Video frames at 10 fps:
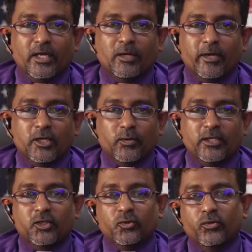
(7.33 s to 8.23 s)
In my
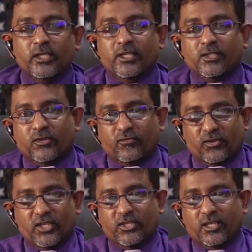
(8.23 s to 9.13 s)
22 years of
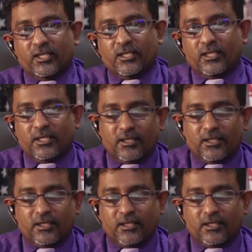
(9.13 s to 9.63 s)
teaching